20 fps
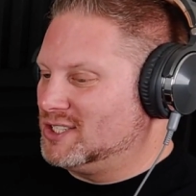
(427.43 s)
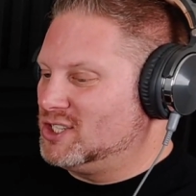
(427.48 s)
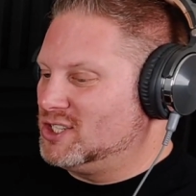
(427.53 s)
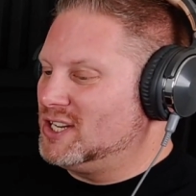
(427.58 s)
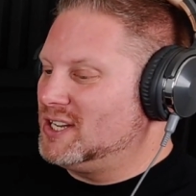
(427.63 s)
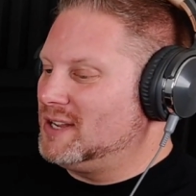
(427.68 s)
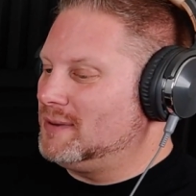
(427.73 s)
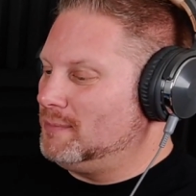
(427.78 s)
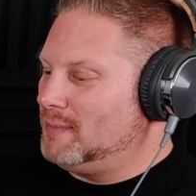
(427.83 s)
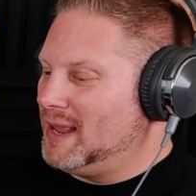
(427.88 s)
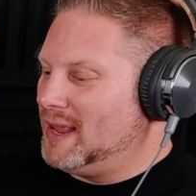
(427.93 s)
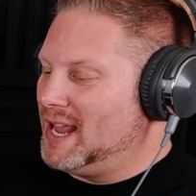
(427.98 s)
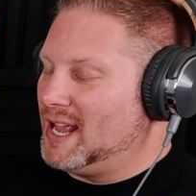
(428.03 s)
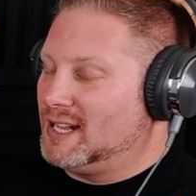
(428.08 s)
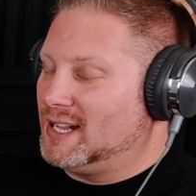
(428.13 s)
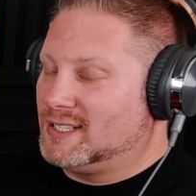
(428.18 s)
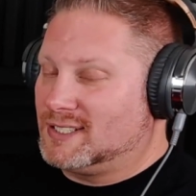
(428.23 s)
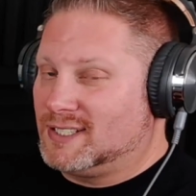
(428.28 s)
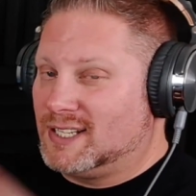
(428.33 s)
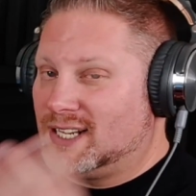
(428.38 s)
She
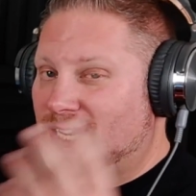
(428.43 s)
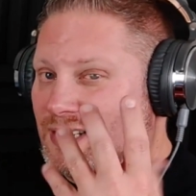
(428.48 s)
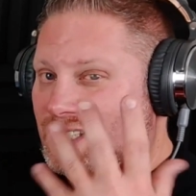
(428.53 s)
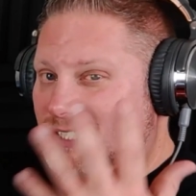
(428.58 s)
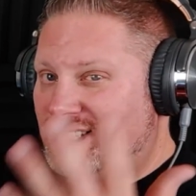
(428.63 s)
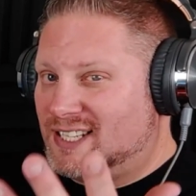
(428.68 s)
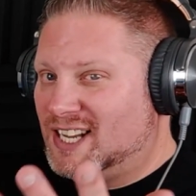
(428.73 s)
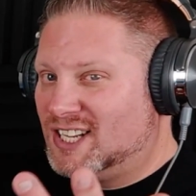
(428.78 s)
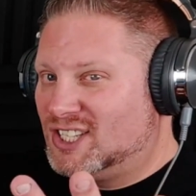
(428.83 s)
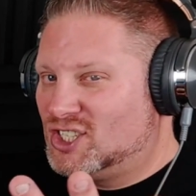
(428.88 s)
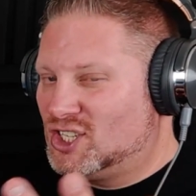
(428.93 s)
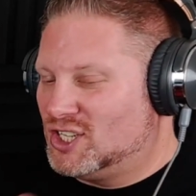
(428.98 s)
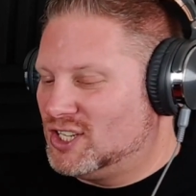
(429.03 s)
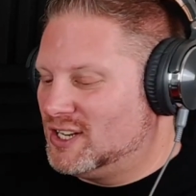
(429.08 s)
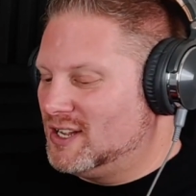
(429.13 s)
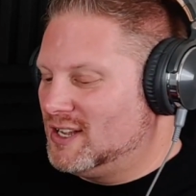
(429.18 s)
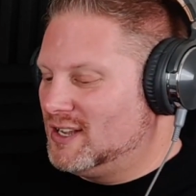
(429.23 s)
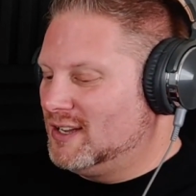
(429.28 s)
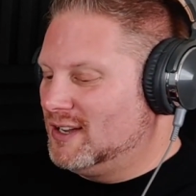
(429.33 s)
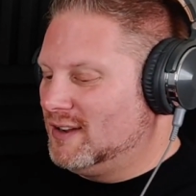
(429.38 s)
commands the attention
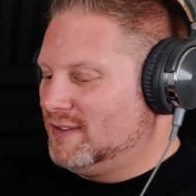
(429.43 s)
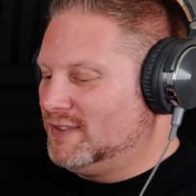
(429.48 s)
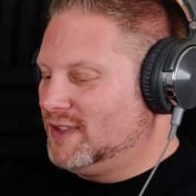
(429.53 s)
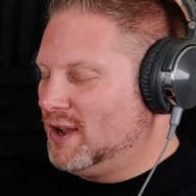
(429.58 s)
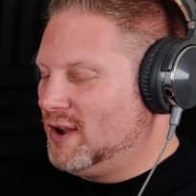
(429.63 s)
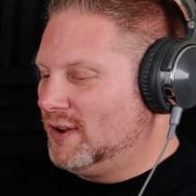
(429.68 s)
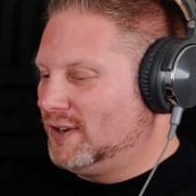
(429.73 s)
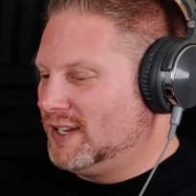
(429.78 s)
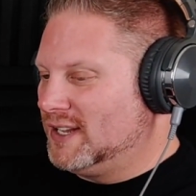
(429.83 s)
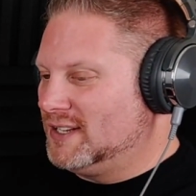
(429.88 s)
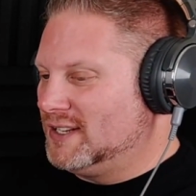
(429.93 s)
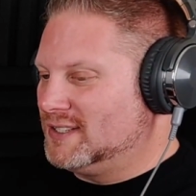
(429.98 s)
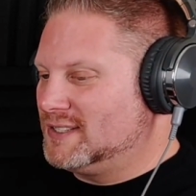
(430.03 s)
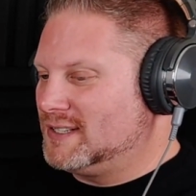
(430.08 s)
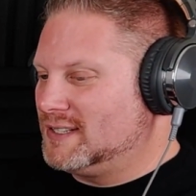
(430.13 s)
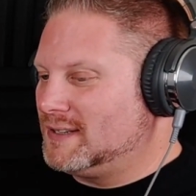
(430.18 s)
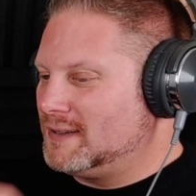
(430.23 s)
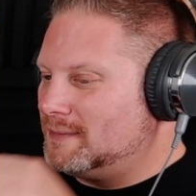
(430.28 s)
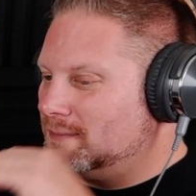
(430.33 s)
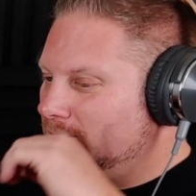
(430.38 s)
of the
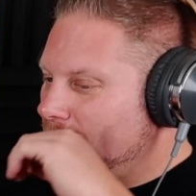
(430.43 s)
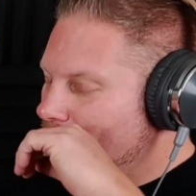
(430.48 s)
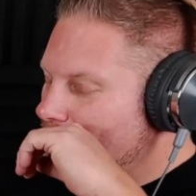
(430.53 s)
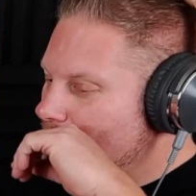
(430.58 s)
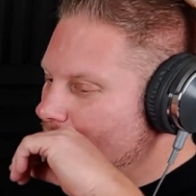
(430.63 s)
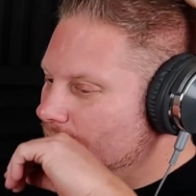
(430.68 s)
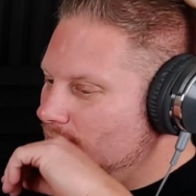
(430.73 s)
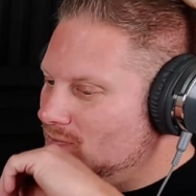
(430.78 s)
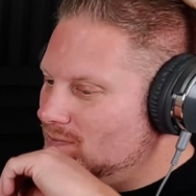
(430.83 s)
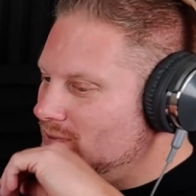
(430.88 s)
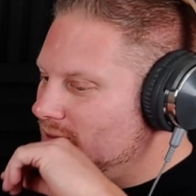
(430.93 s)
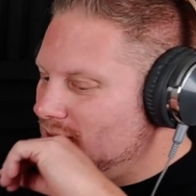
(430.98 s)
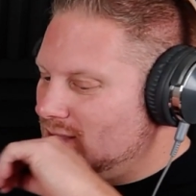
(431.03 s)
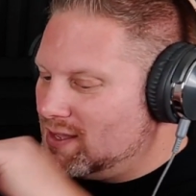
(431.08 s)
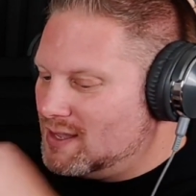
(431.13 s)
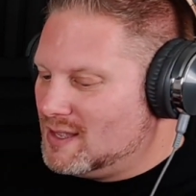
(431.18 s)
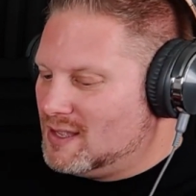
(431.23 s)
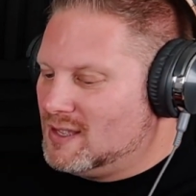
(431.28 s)
audience.